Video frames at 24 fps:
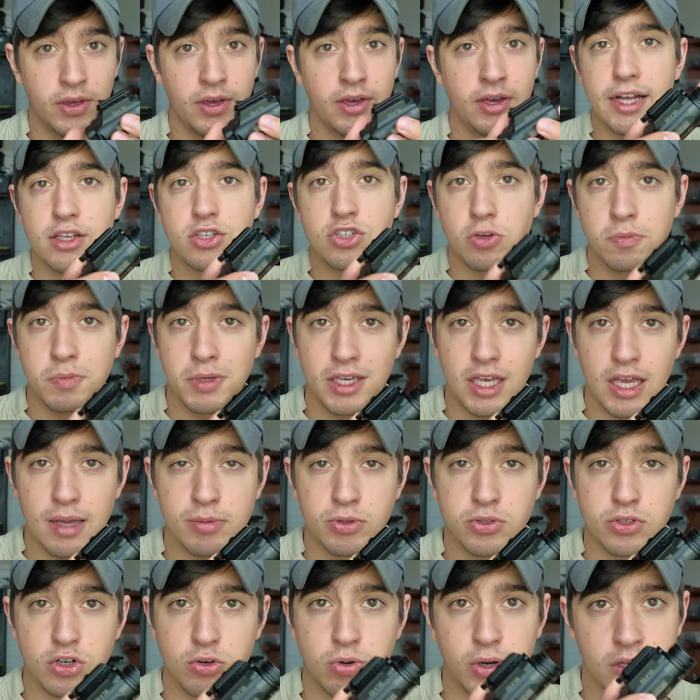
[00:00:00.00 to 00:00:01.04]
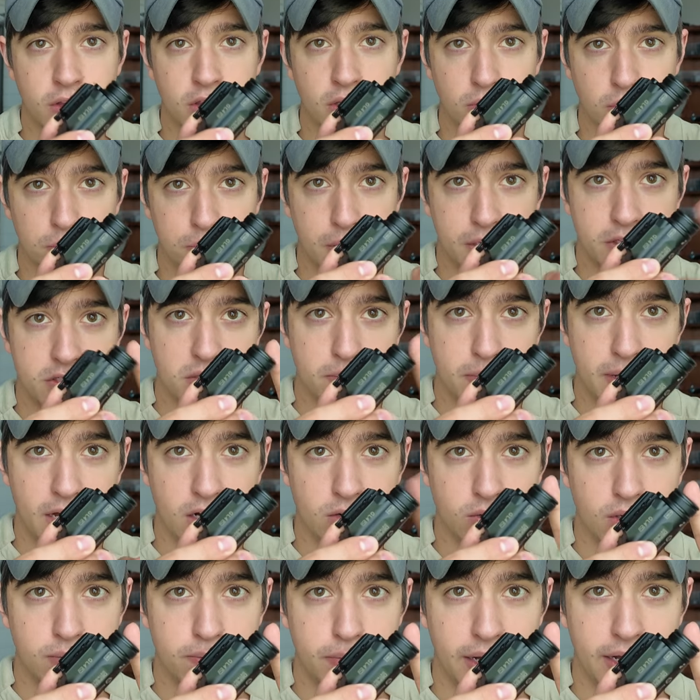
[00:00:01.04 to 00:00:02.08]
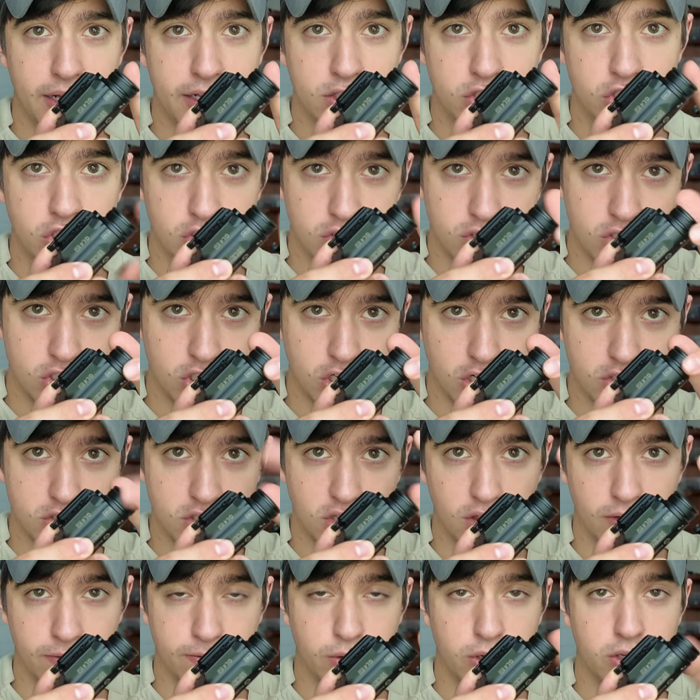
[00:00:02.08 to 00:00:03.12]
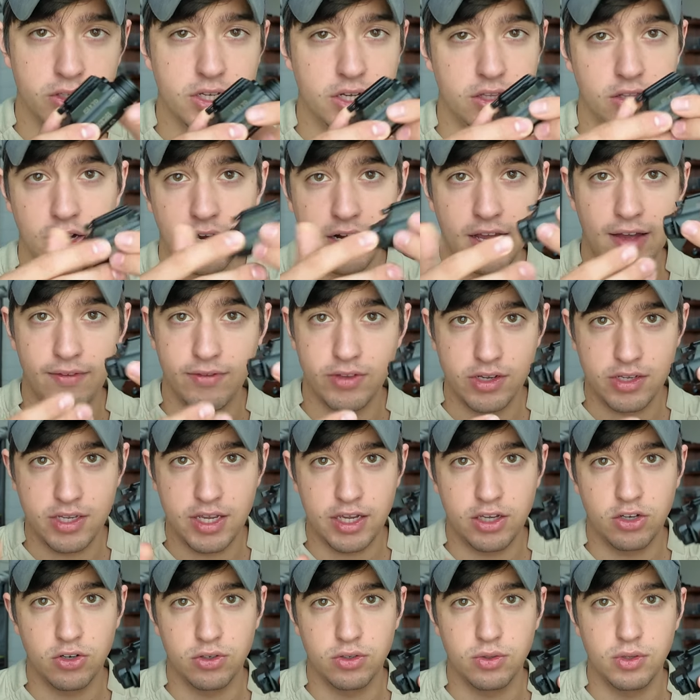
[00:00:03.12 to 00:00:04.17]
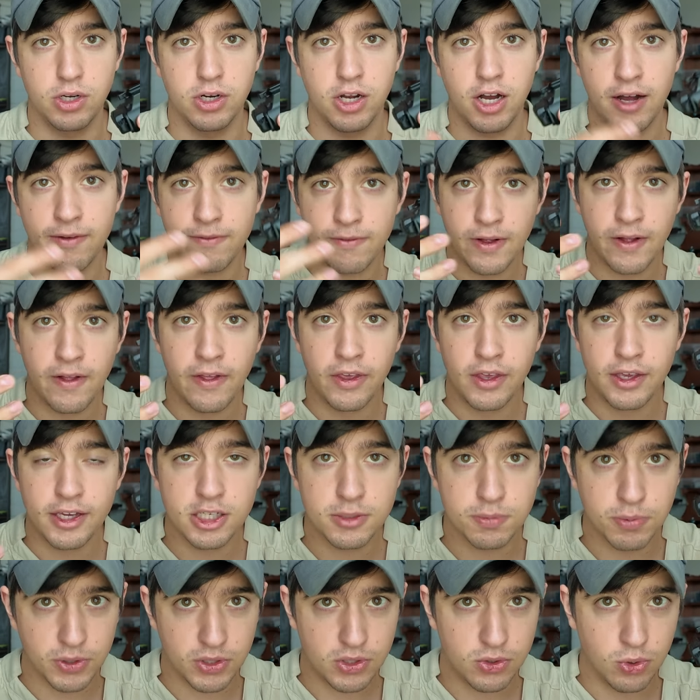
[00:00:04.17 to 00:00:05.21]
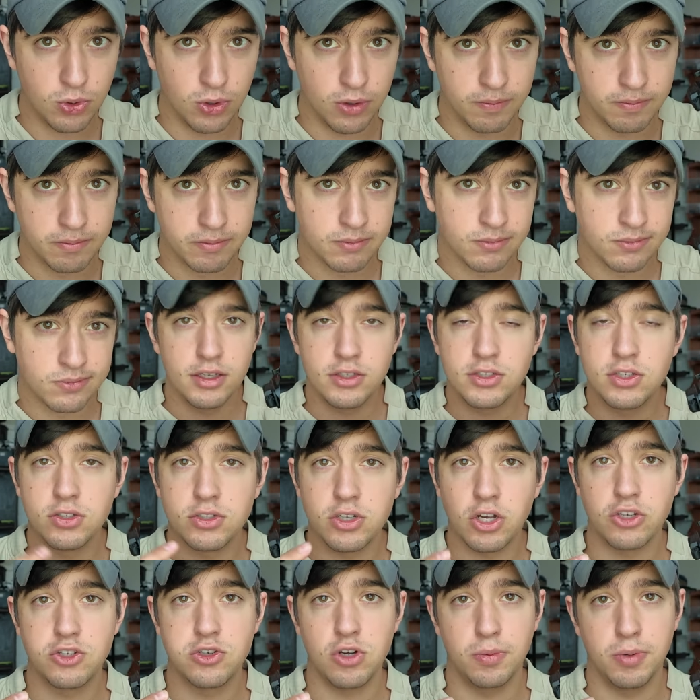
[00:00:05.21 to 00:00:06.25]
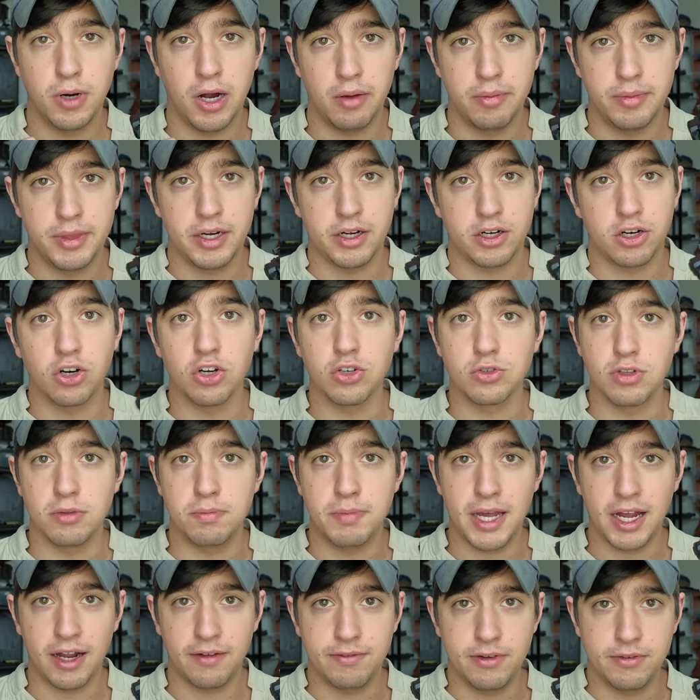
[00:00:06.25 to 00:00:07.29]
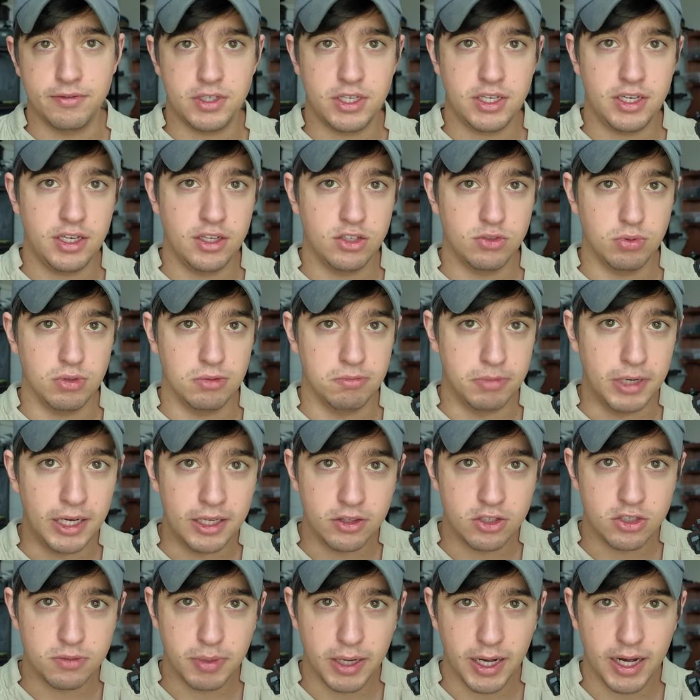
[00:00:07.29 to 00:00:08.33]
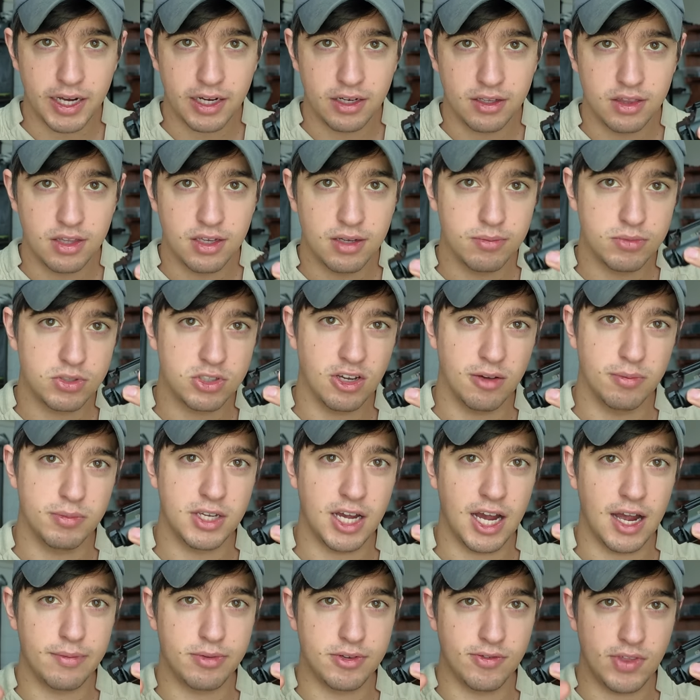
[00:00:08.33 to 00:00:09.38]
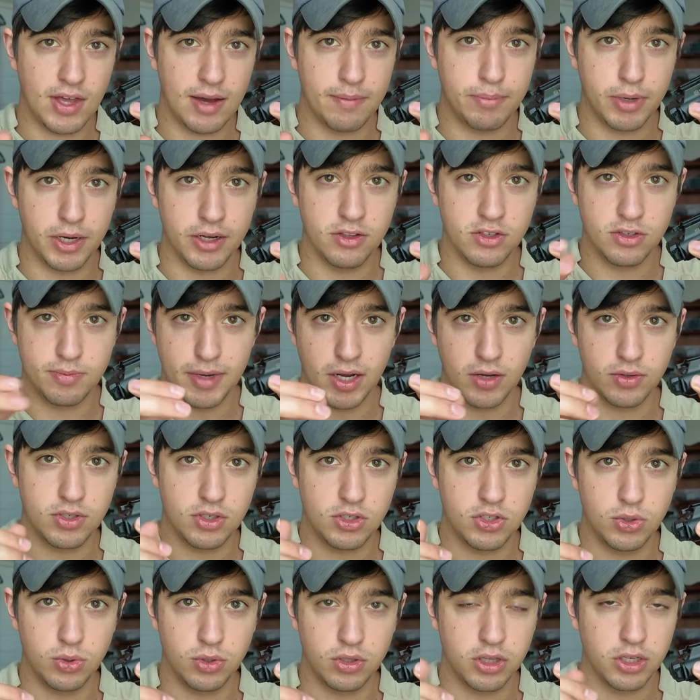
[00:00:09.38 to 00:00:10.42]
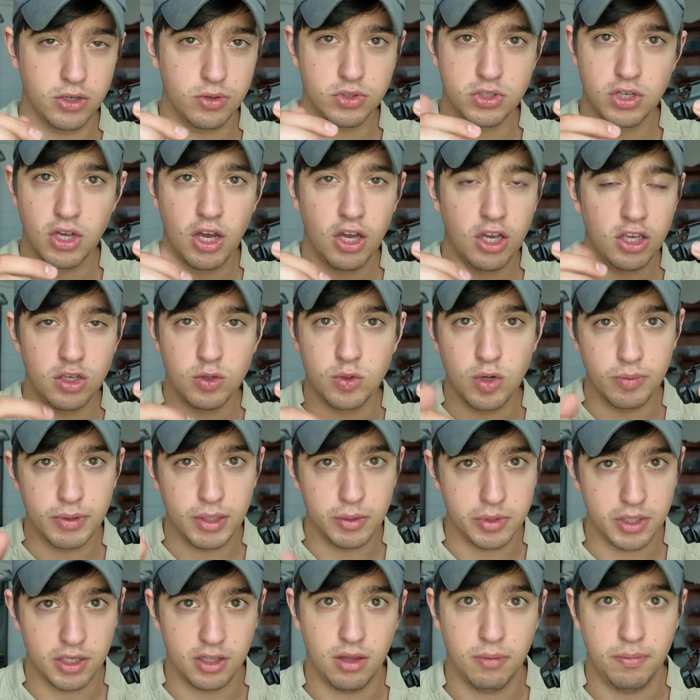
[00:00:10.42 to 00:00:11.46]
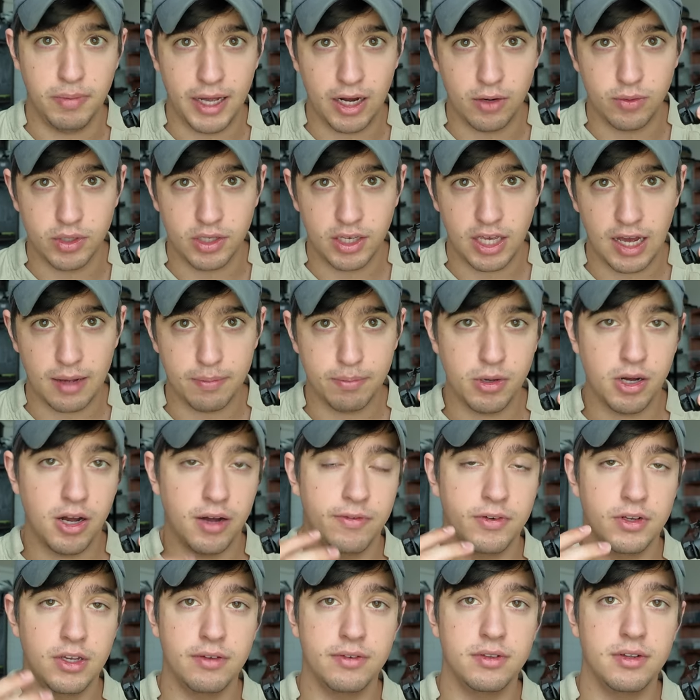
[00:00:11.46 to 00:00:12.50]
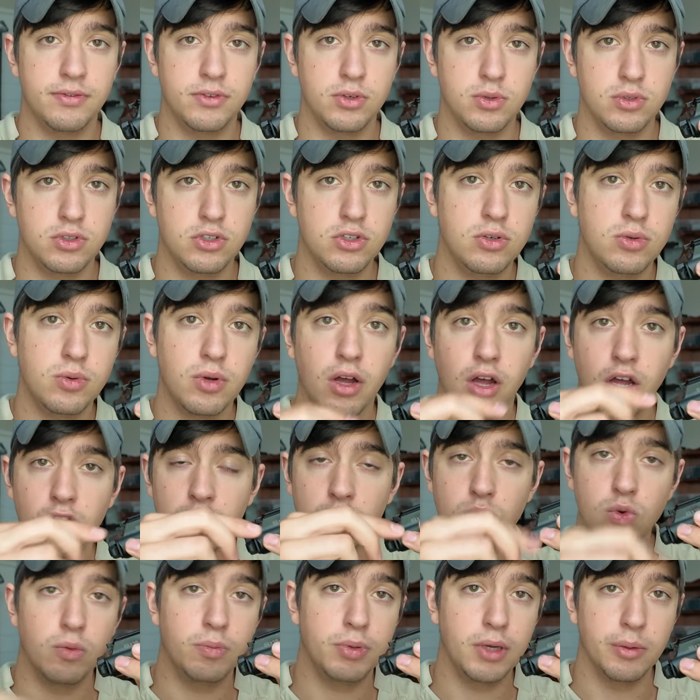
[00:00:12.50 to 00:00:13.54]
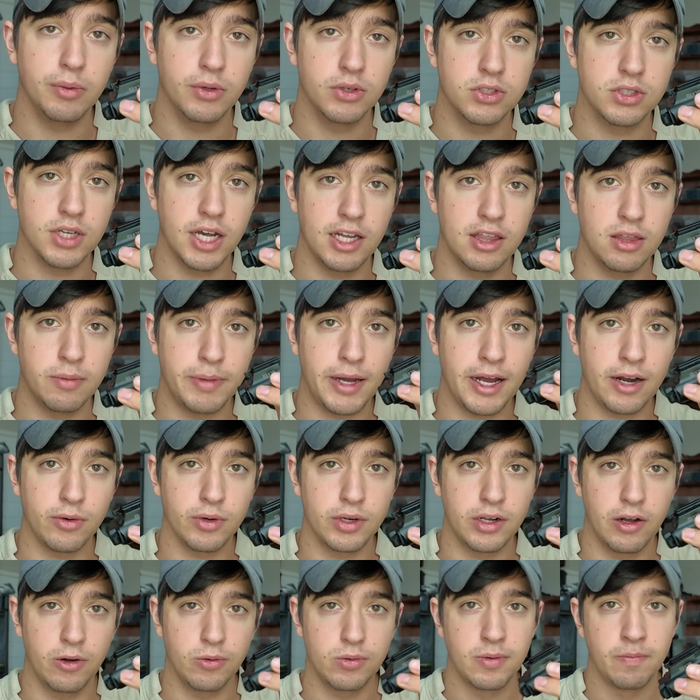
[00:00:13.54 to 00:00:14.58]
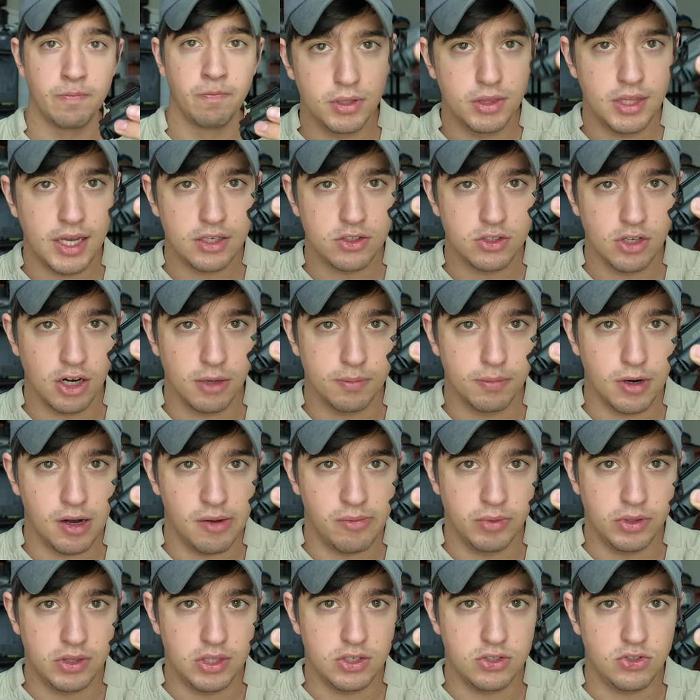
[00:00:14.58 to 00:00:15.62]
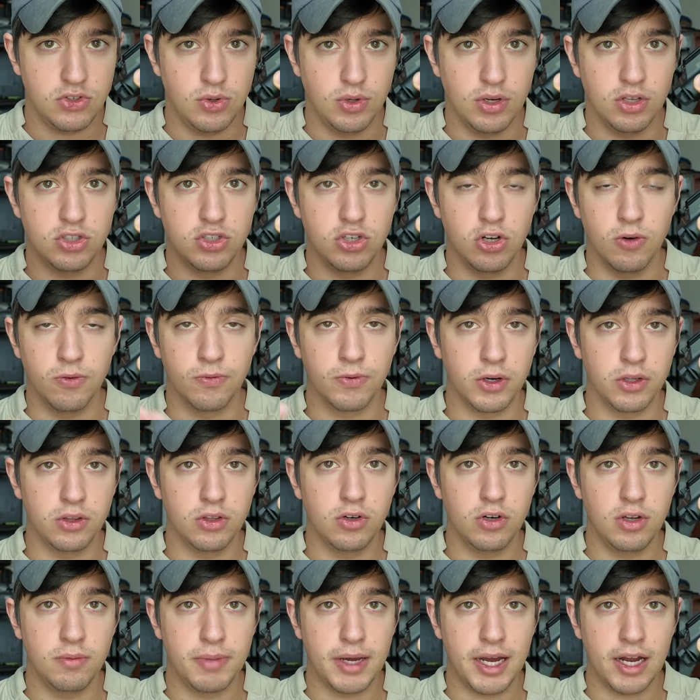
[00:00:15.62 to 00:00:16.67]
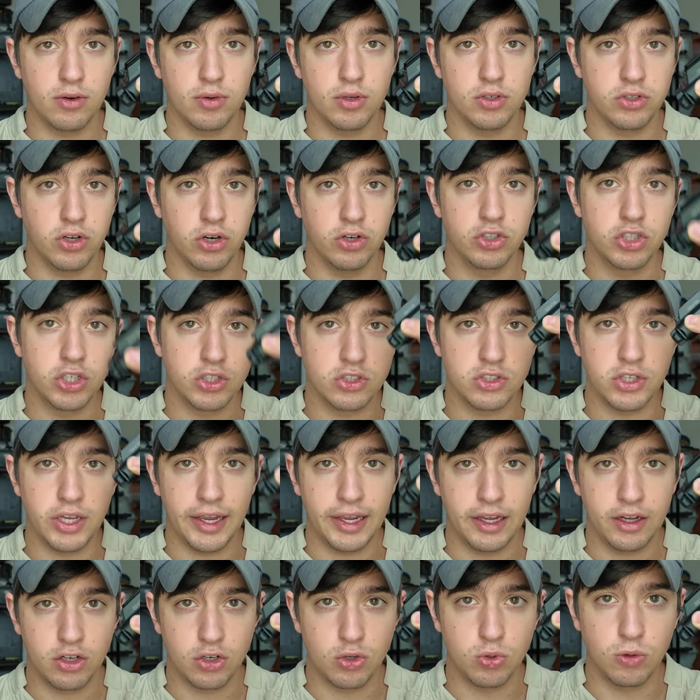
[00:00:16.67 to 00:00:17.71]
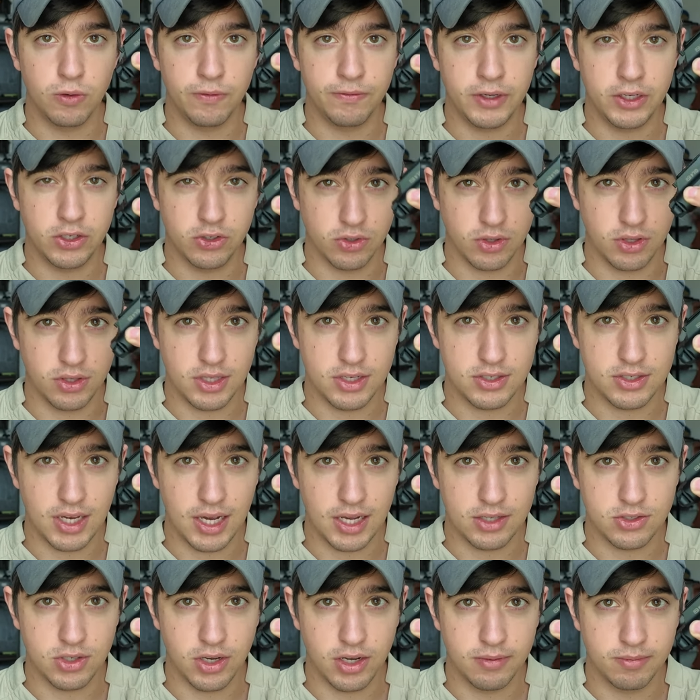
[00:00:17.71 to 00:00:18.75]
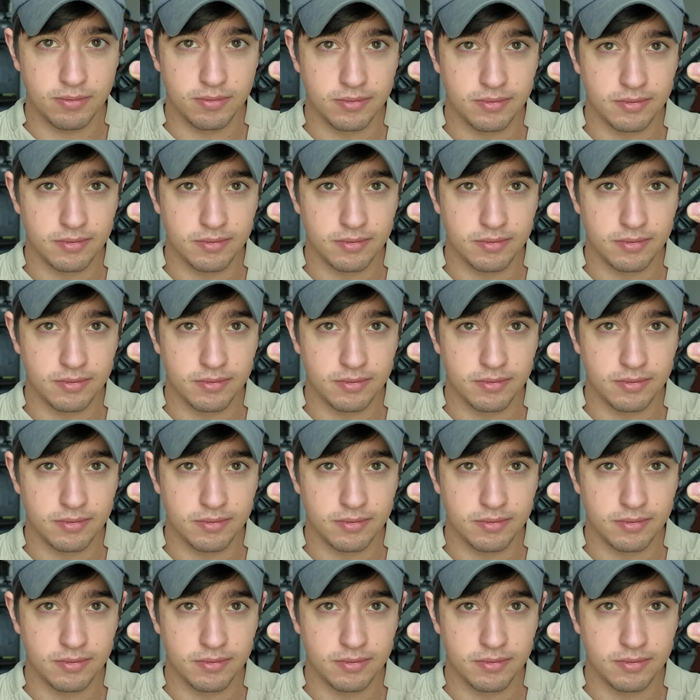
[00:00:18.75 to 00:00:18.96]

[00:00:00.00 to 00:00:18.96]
And so being able to quickly replace a battery by just adjusting the front and not having to take your unit off is pretty cool. This is also a problem that occurs with PEC 15s with buttons behind them. Sometimes if that button's mounted too close, you won't be able to get the battery cap off, and even if you do, you won't be able to slide the battery out. But that's not a problem with this unit, so front loading batteries are just a cool feature that this adds on.